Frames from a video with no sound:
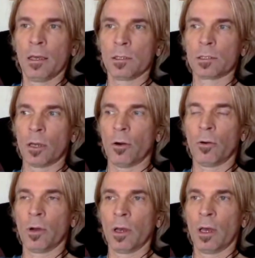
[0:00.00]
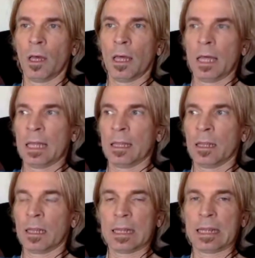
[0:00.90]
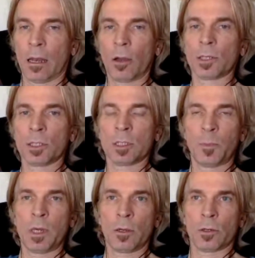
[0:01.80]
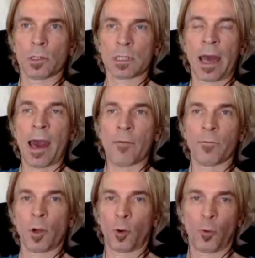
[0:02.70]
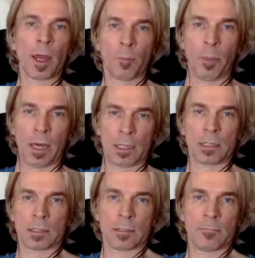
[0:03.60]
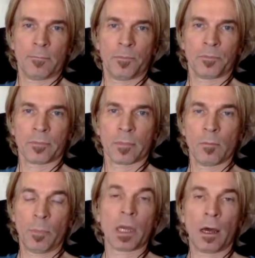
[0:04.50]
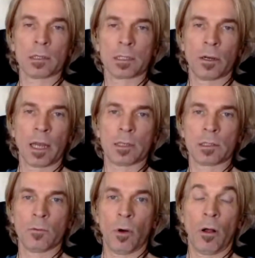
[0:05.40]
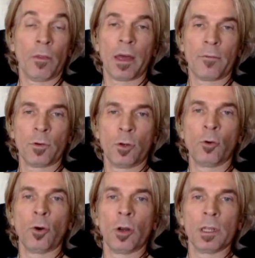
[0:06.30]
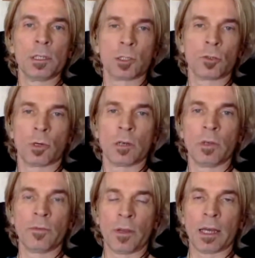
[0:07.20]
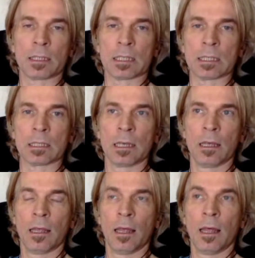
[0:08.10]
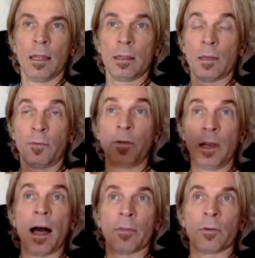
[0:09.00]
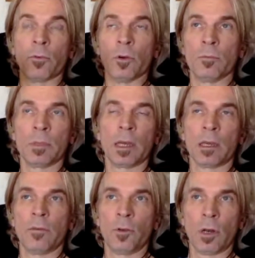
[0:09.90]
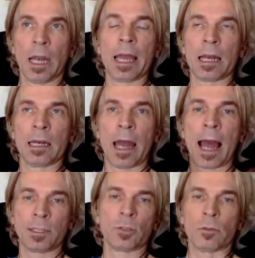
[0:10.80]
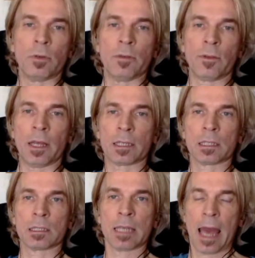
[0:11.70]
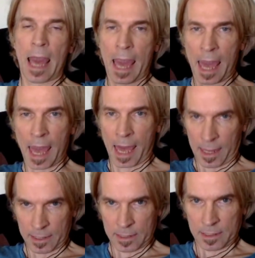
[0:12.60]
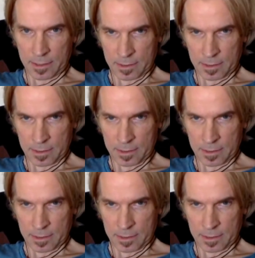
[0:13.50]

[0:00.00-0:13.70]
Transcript: So the Larsen speakers have correct bass because they're against the wall. They have no early distorting reflexes. They fill out the room. They give you late natural reflexes. And